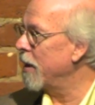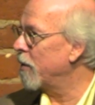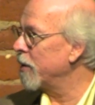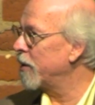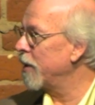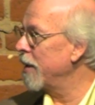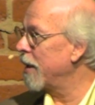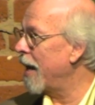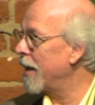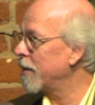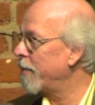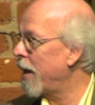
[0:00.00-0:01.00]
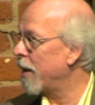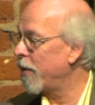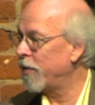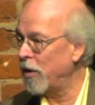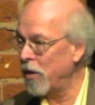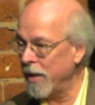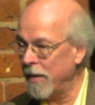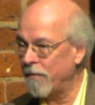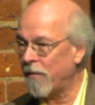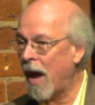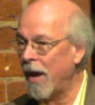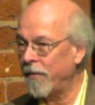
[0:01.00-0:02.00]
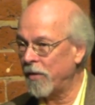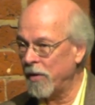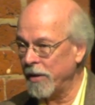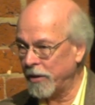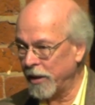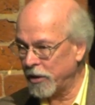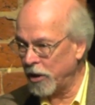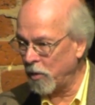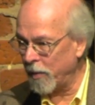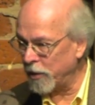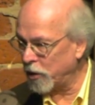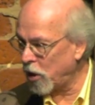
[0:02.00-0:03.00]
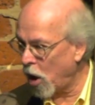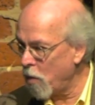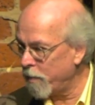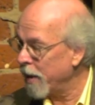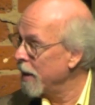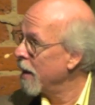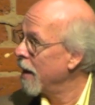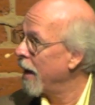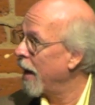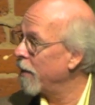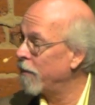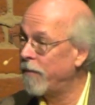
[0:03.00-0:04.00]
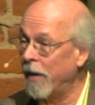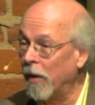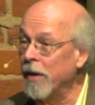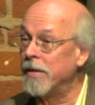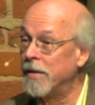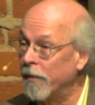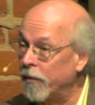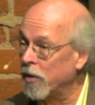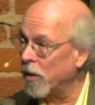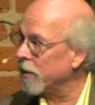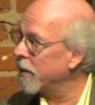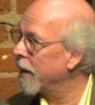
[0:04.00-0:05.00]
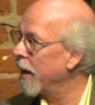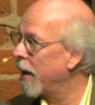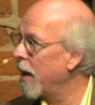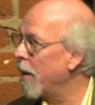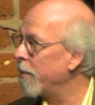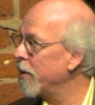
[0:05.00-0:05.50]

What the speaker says: You can see that it has about a 35, 36 degree slope and very difficult to get up.